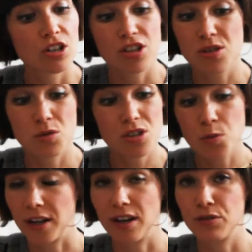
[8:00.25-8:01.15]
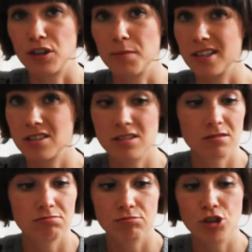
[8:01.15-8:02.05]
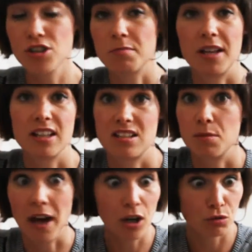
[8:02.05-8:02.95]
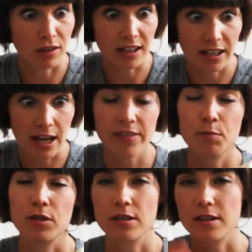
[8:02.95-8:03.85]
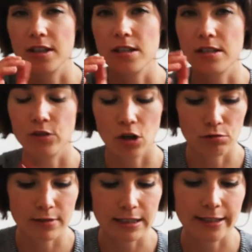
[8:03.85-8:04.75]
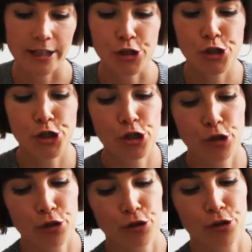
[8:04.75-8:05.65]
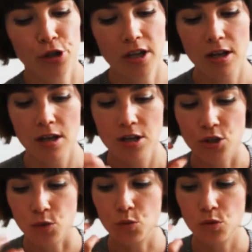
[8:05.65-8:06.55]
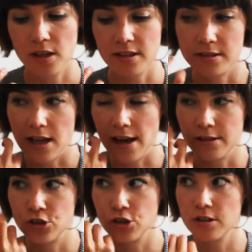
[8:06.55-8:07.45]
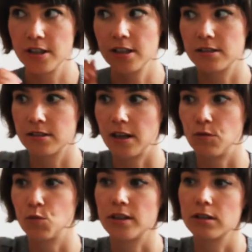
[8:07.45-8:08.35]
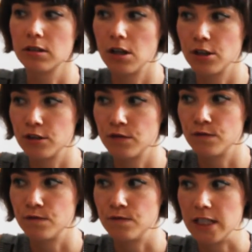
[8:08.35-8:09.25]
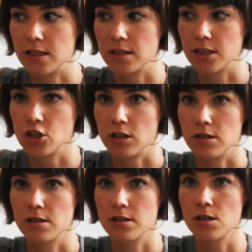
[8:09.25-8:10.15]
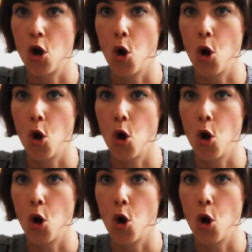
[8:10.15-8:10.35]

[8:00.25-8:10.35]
just whatever. I mean, just use them like a tomato really. But the thing is, they've got a really nice chew. So I do think that with a lot of vegan dishes,